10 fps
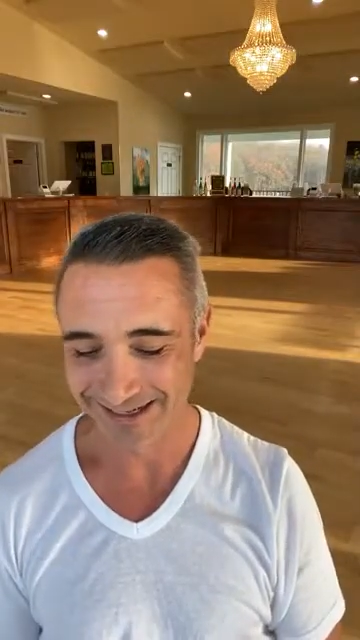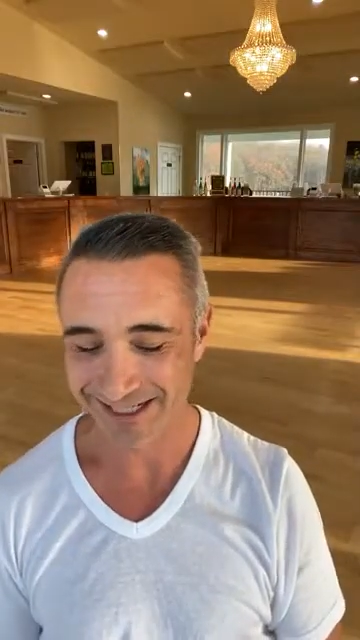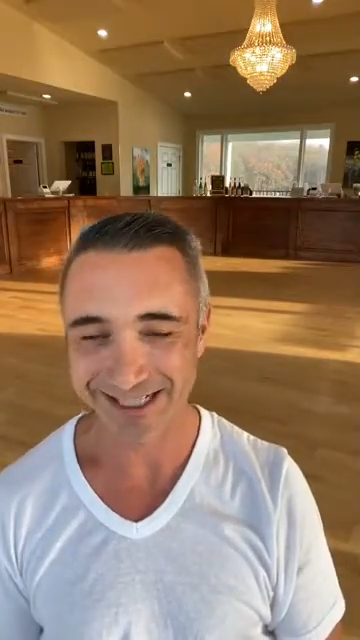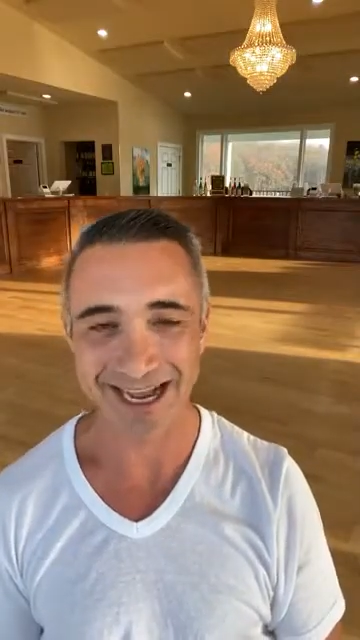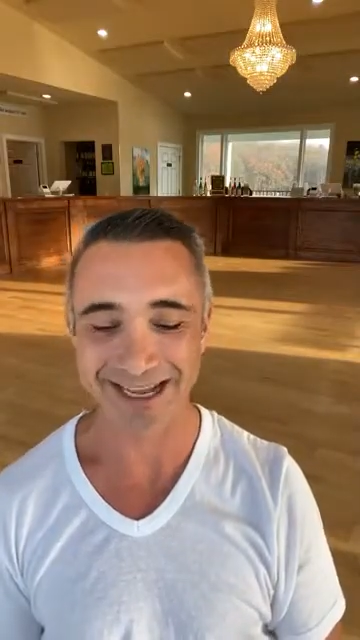
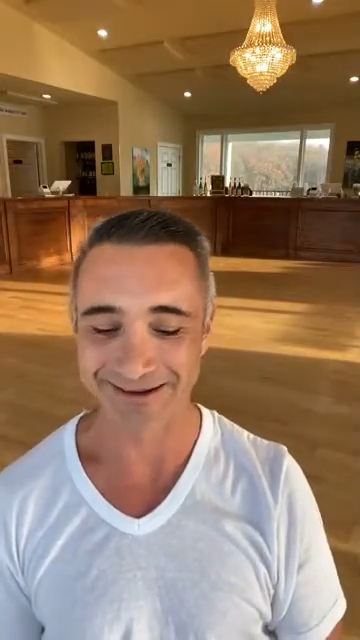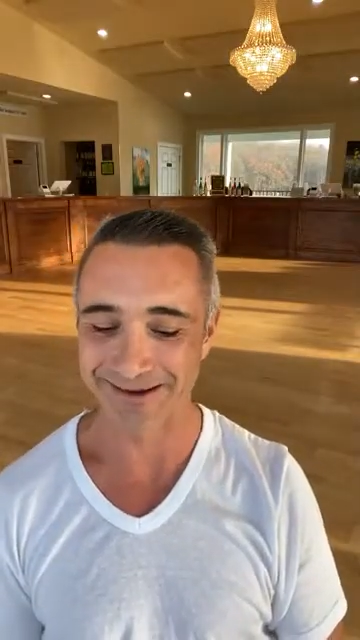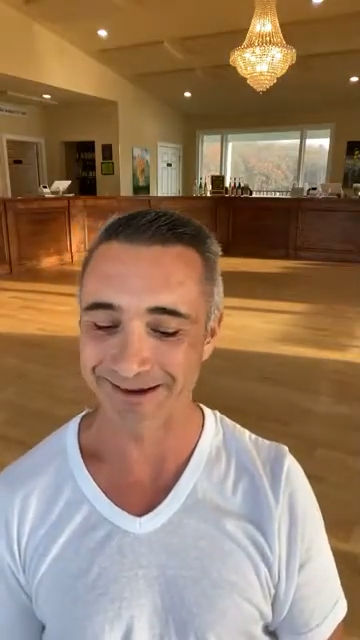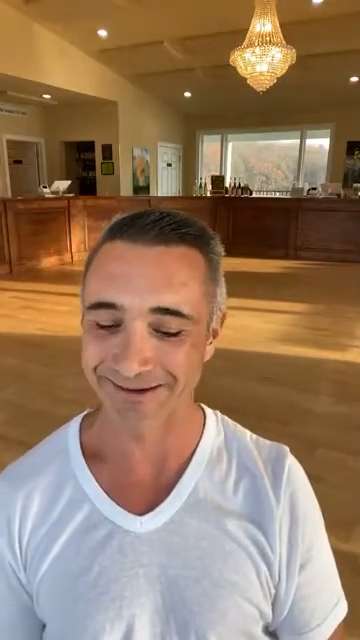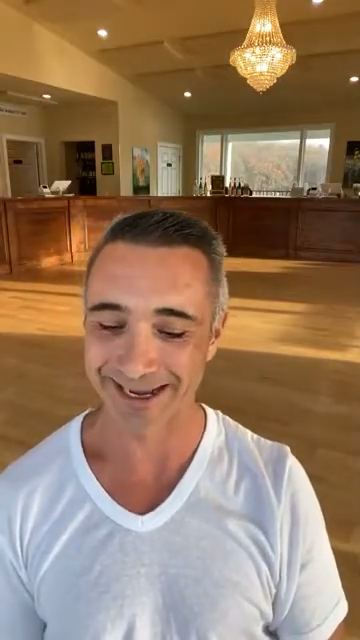Shine
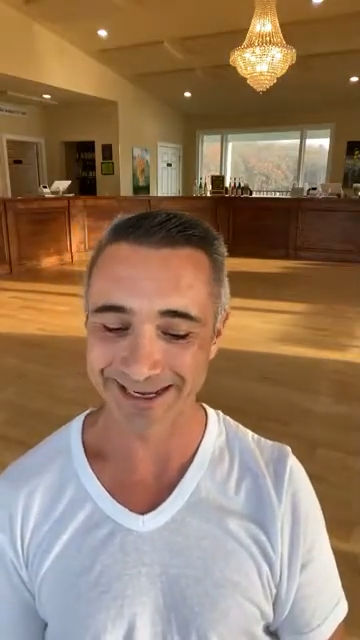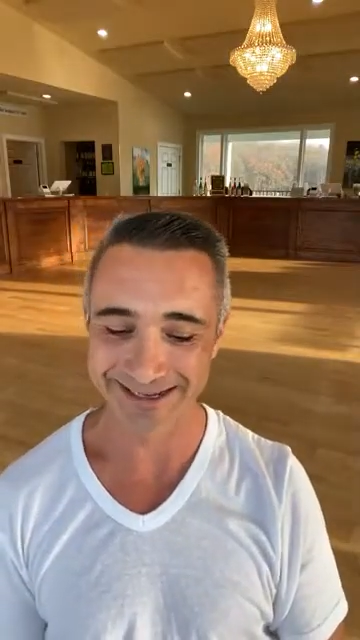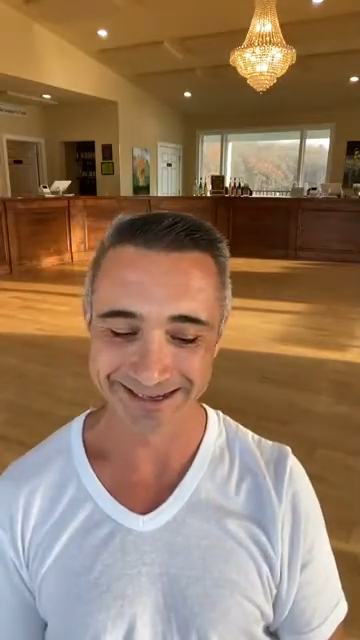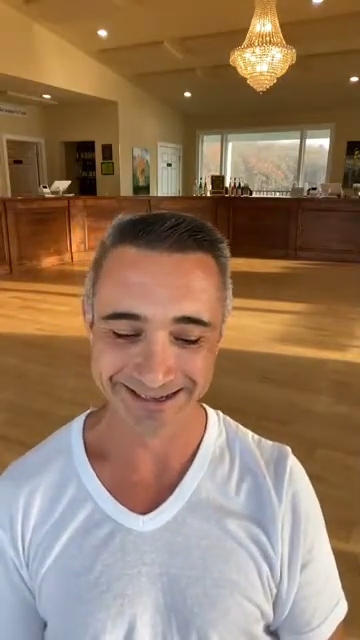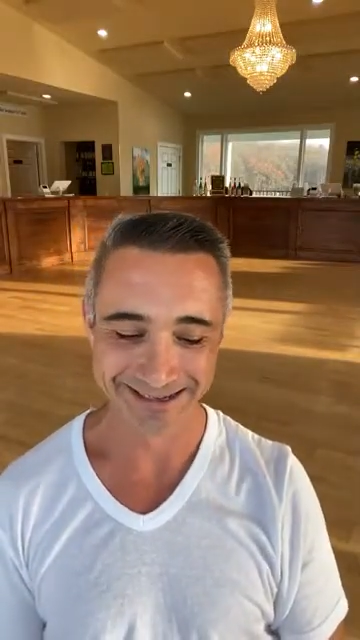on,
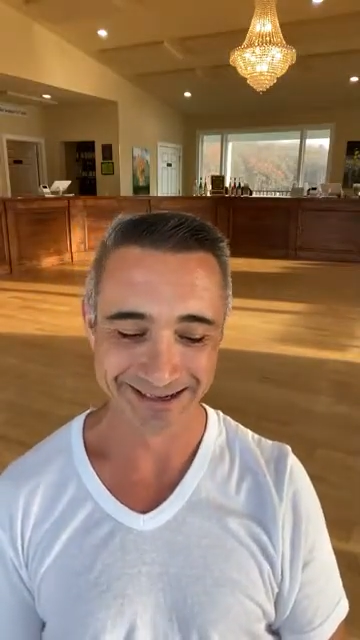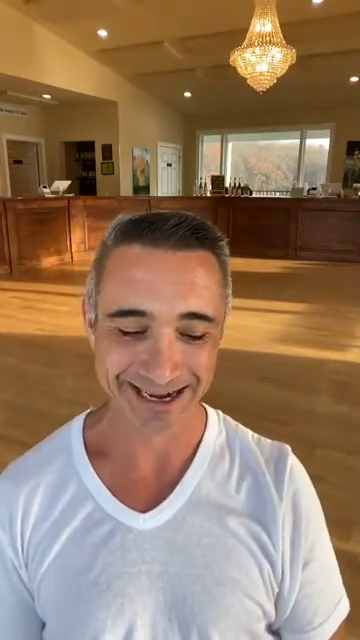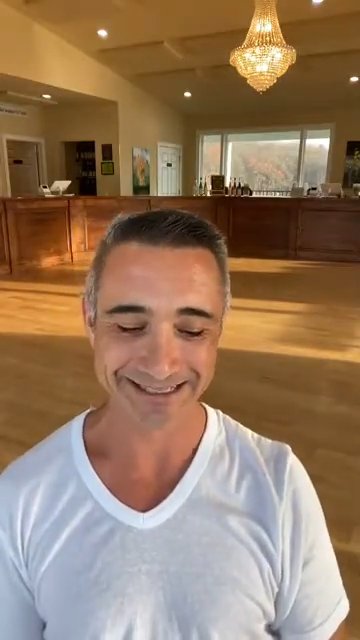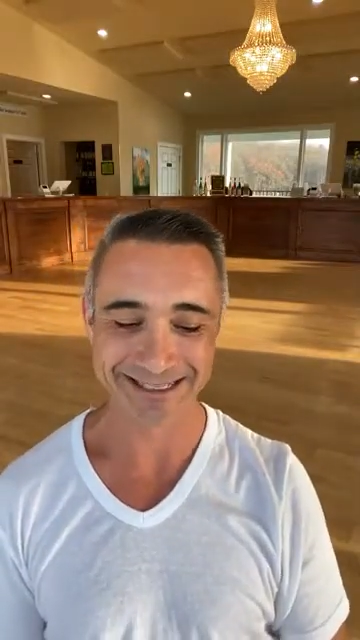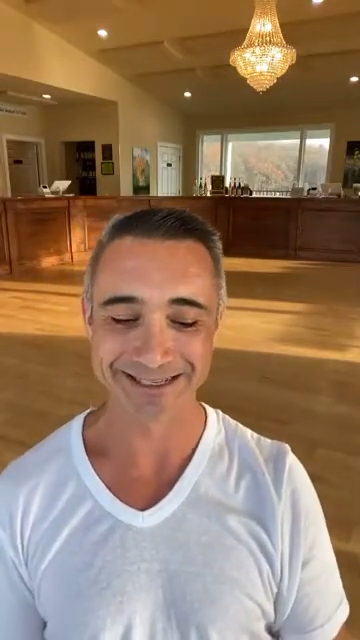right?
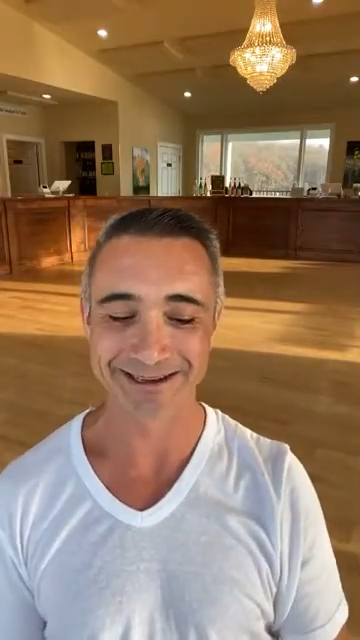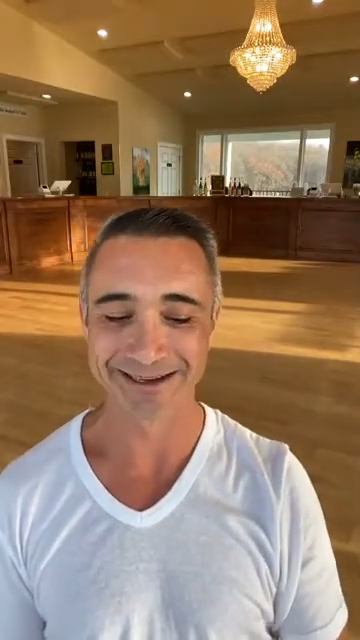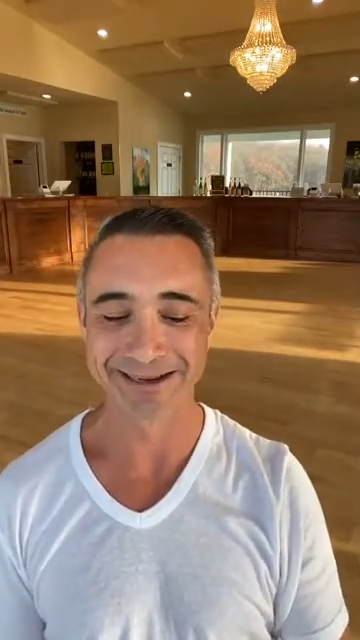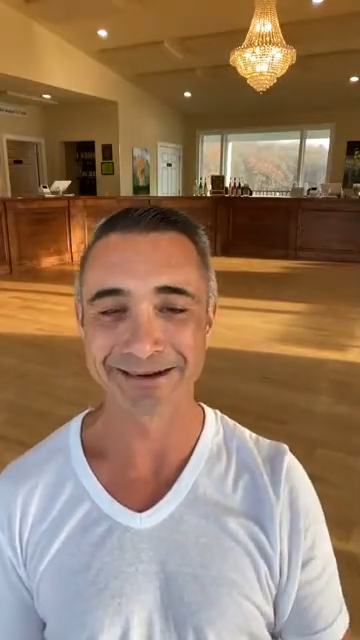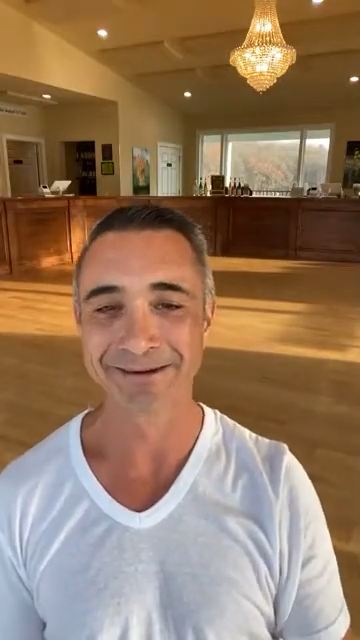How does the
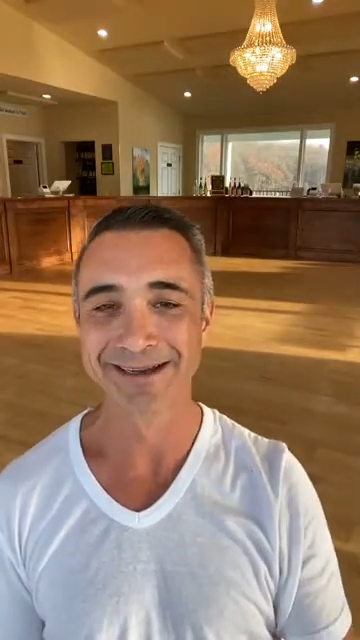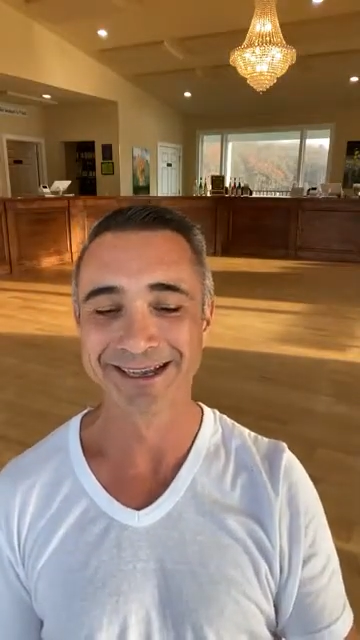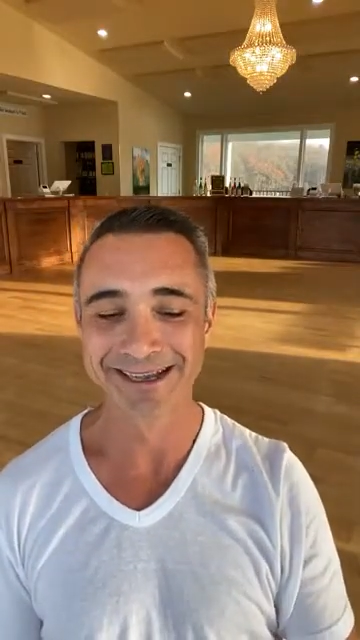song go?